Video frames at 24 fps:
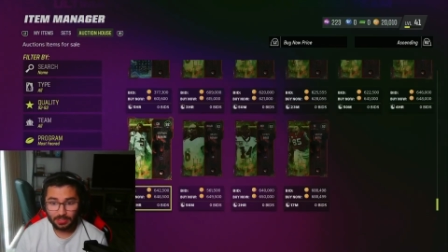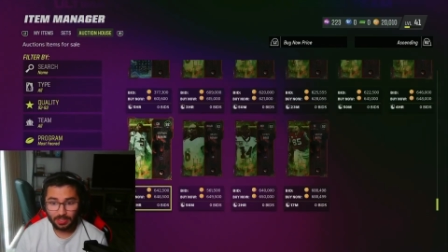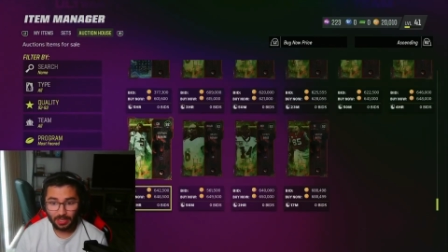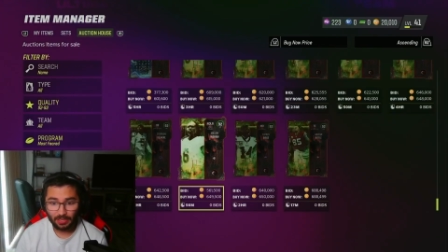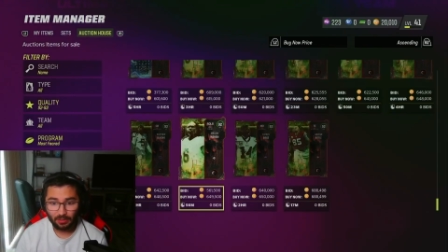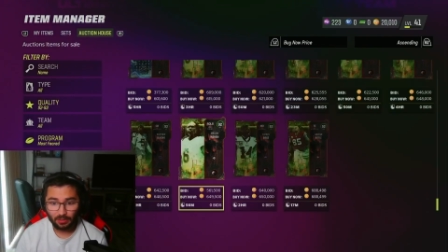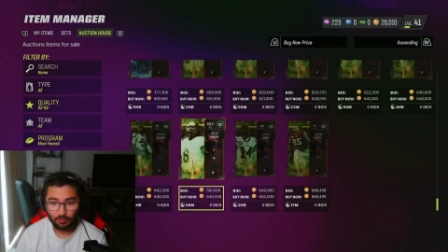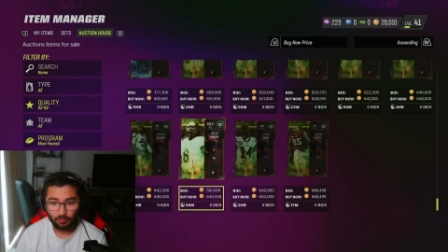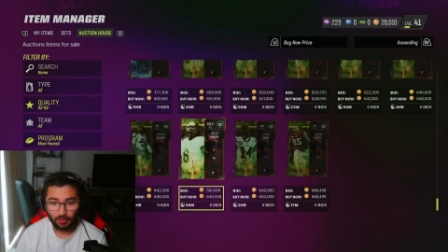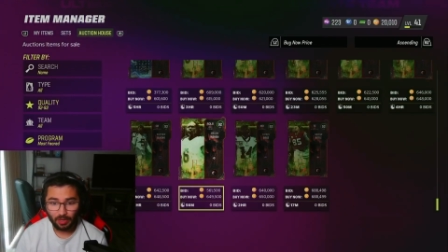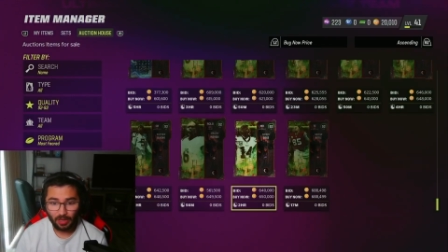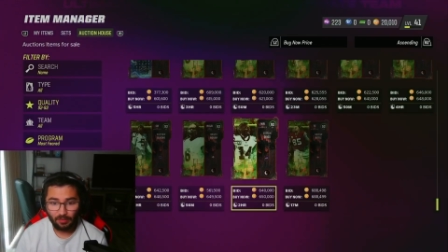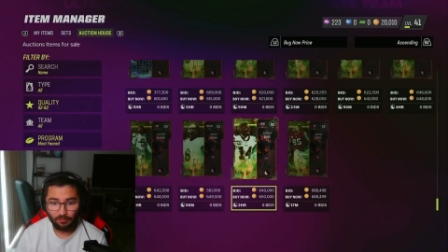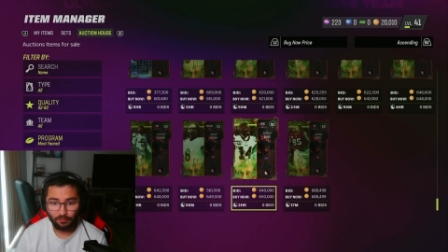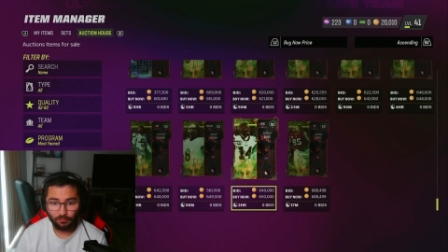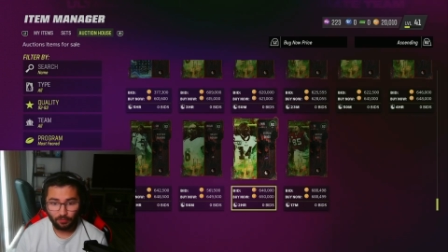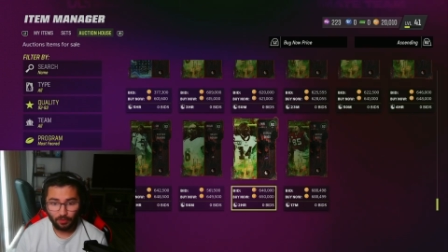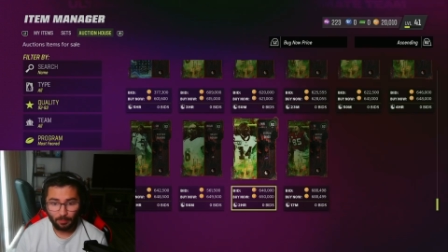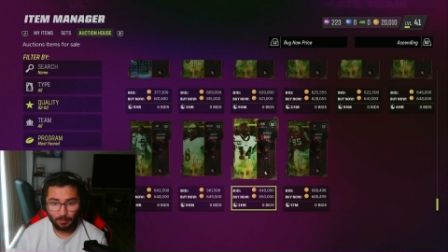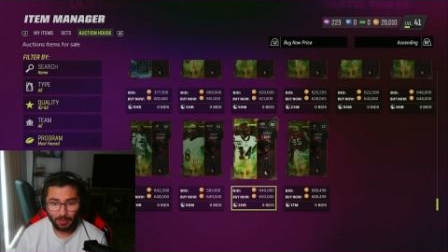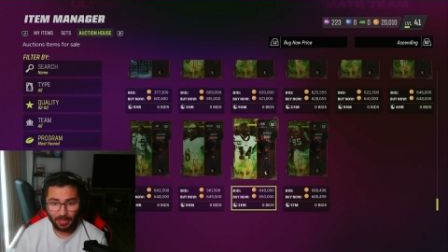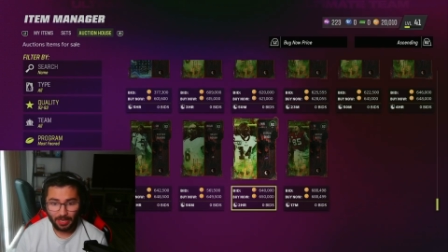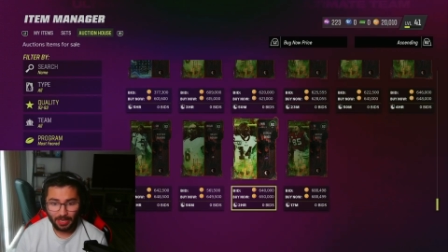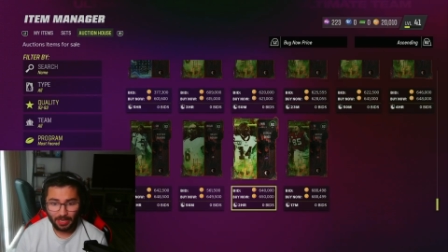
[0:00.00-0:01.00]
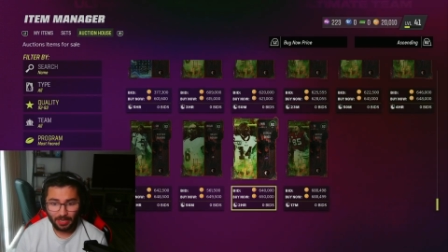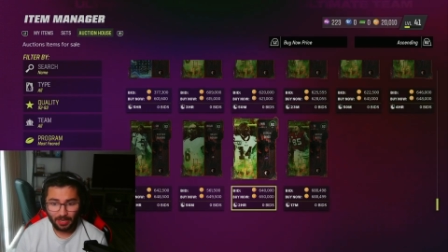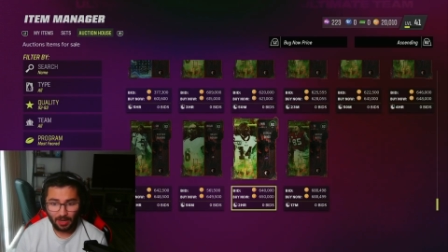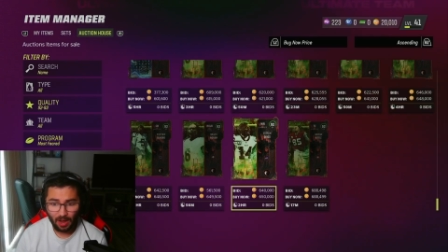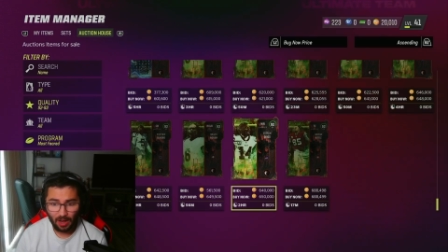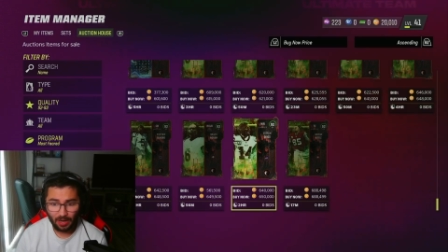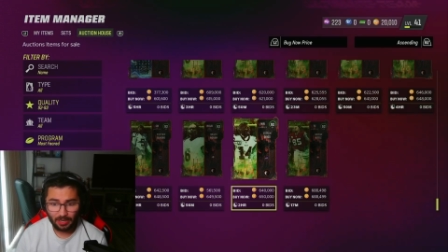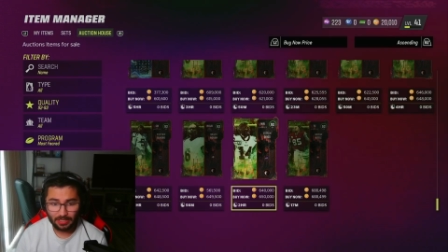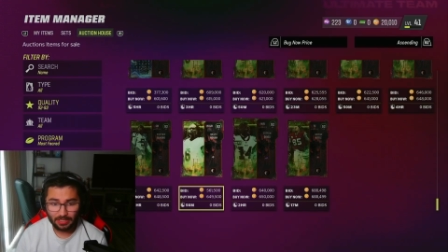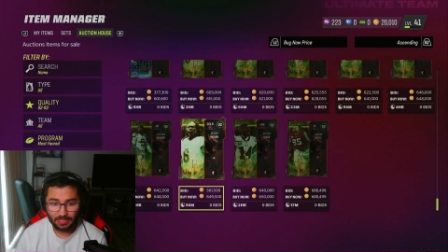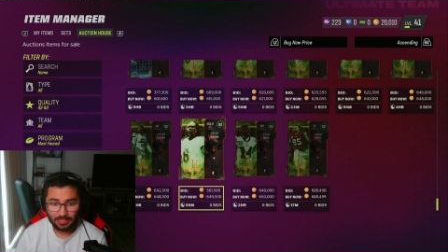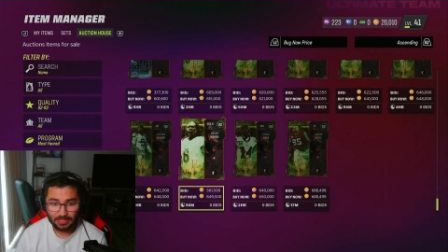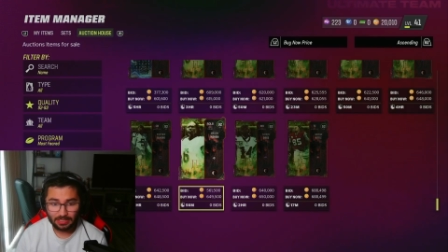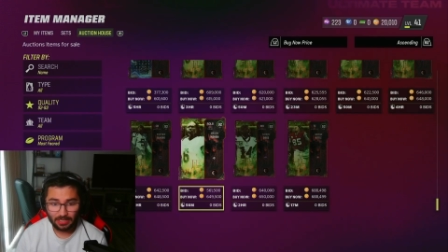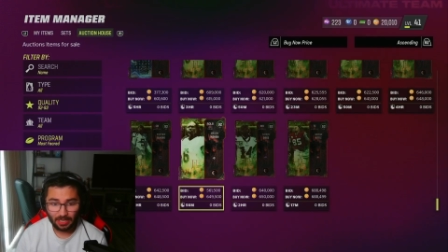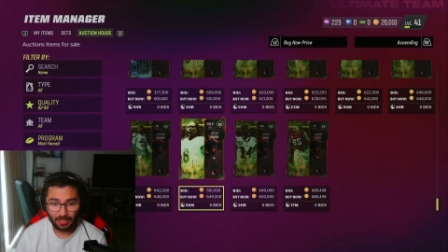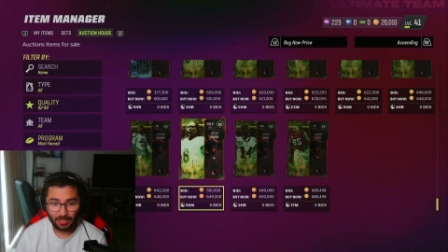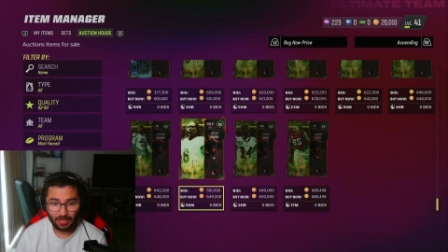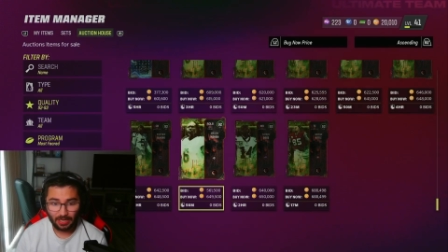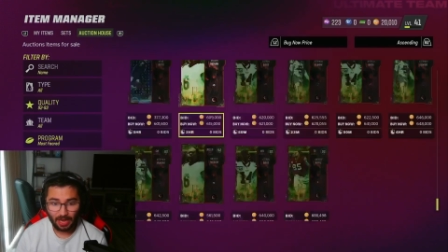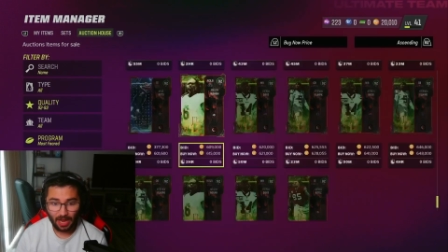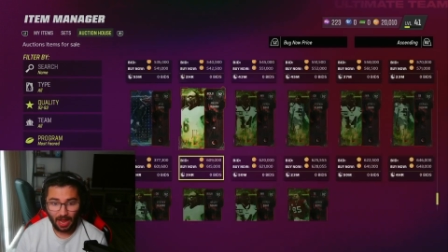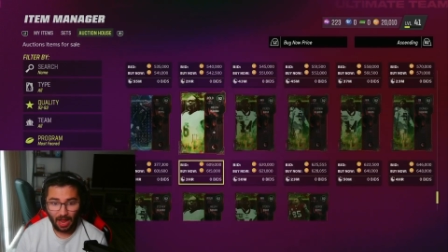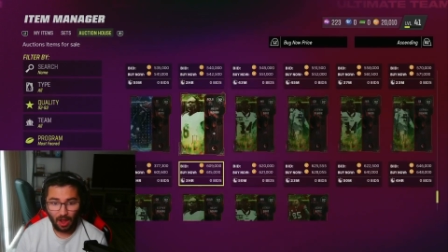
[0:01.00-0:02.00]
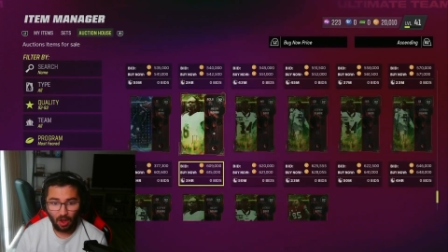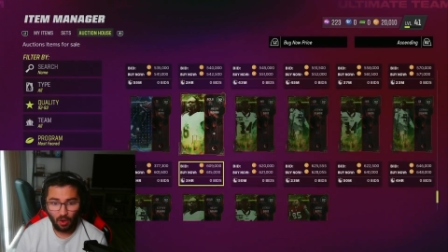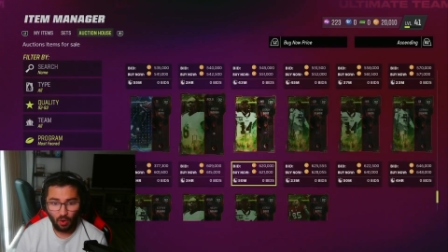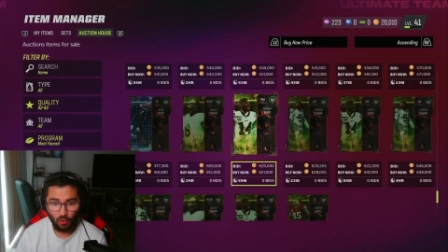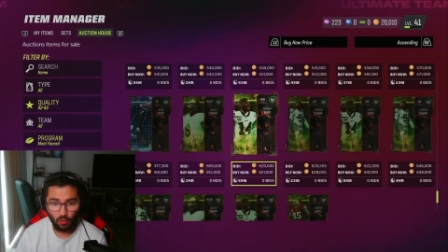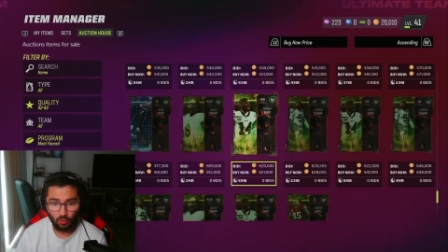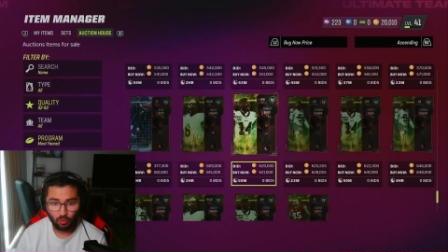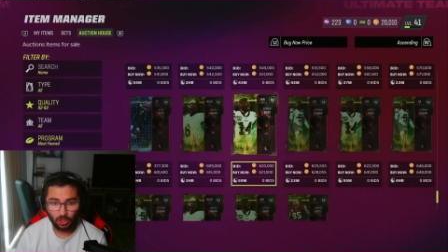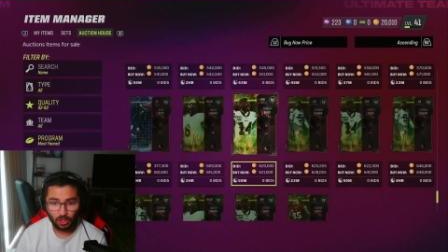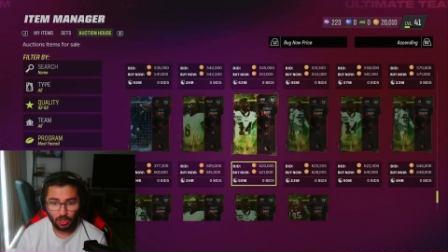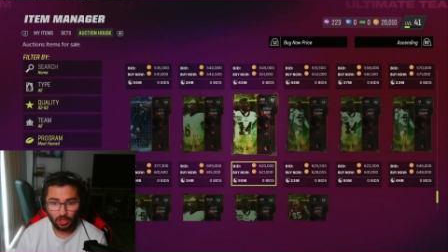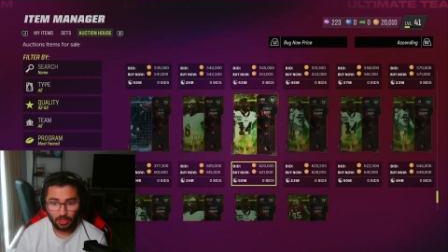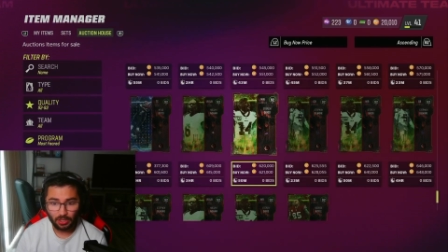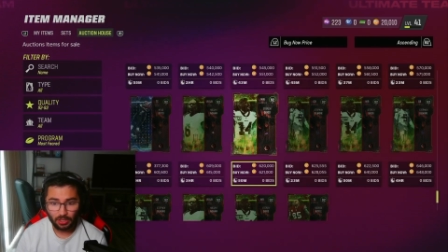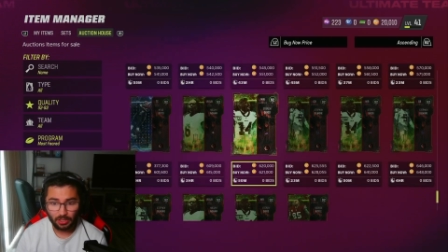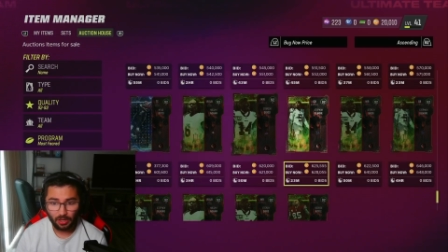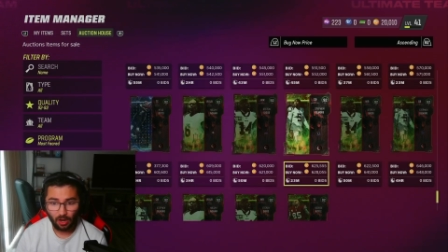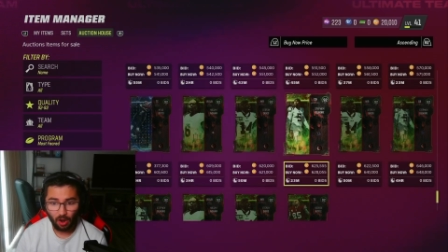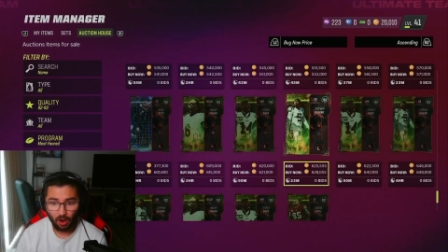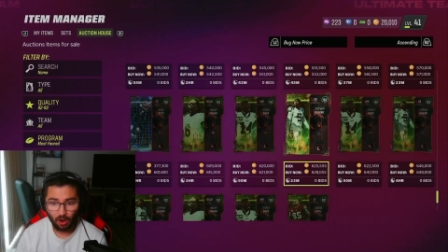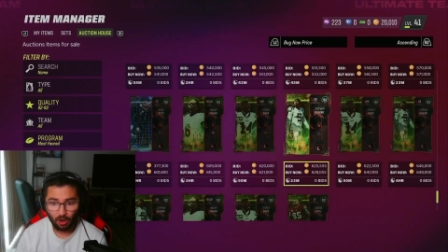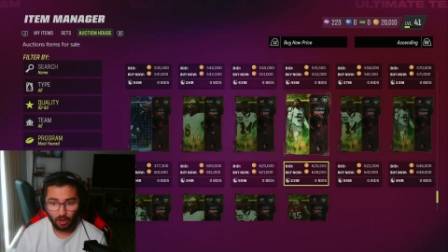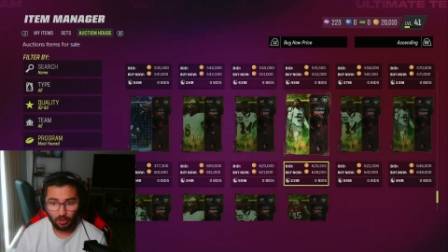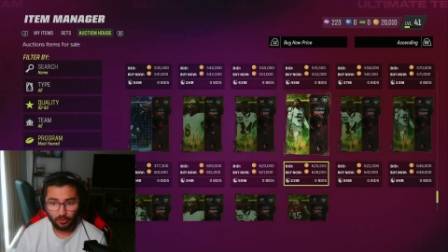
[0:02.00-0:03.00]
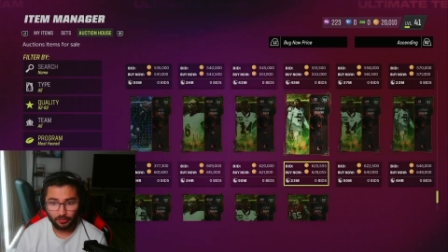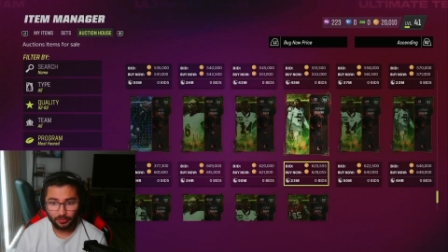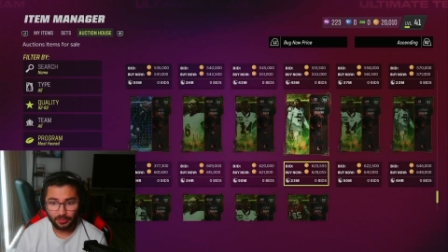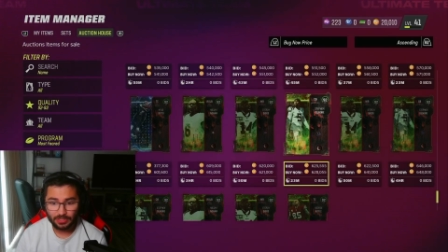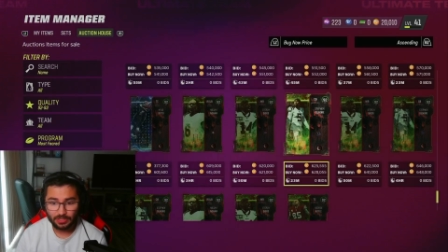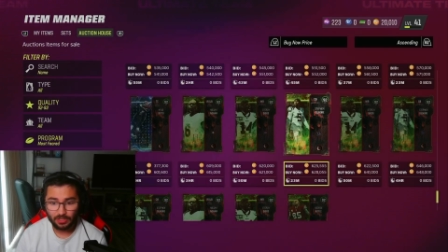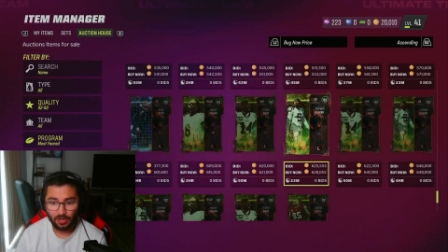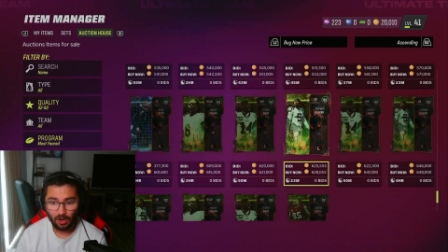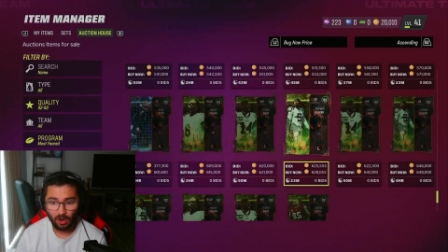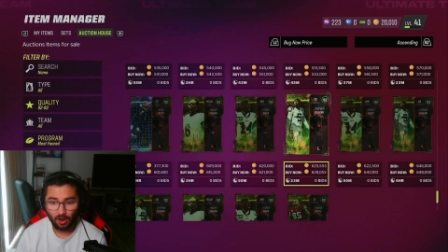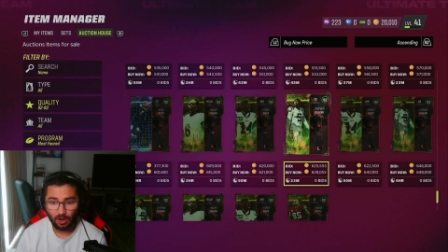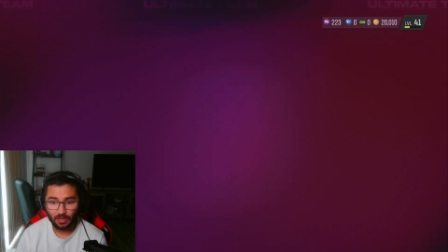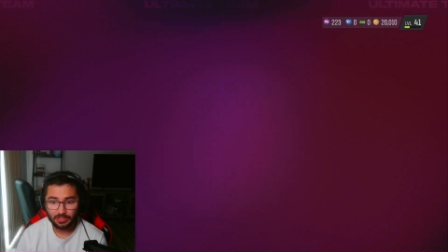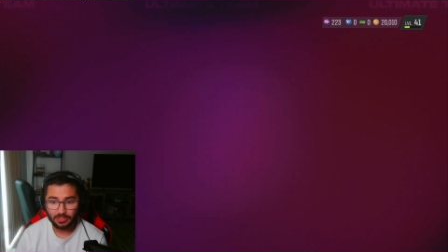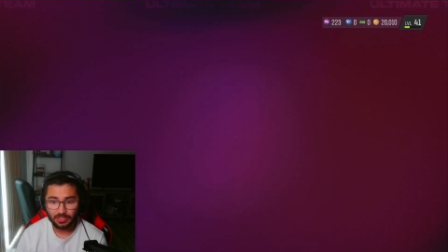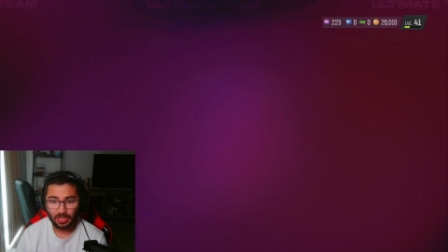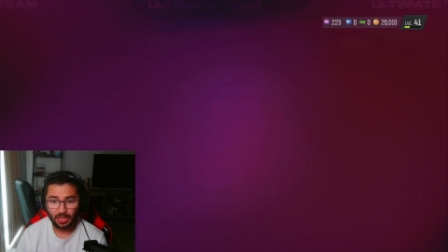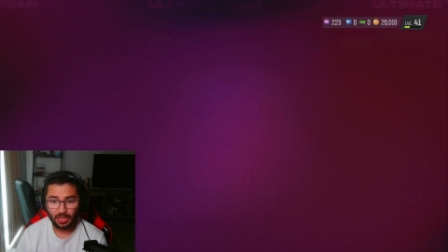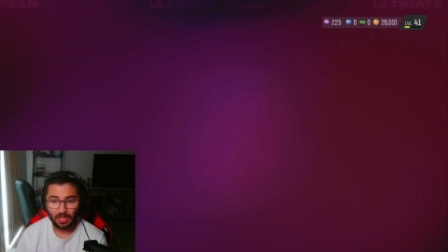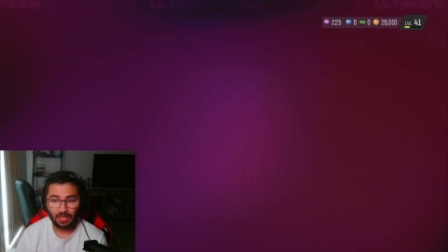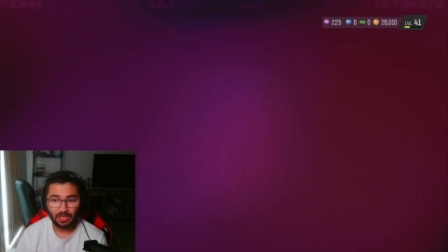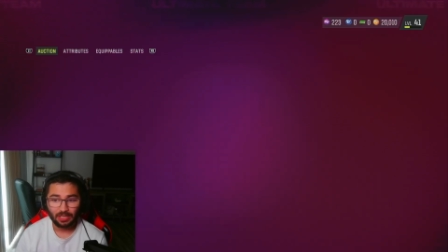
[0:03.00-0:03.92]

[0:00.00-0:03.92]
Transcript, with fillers: Like, if we're being honest, like, how good are these cards?